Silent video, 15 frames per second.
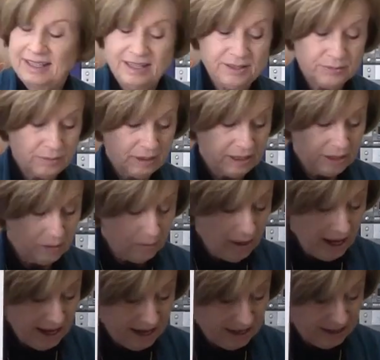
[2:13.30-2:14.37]
He's running
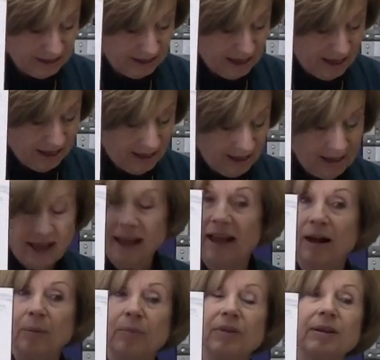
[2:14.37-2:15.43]
away.
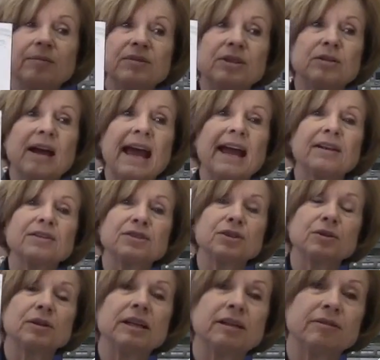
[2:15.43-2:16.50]
Help them to
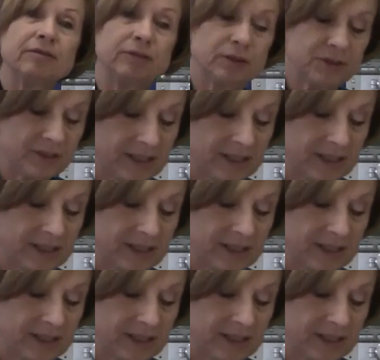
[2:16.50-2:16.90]
answer in a full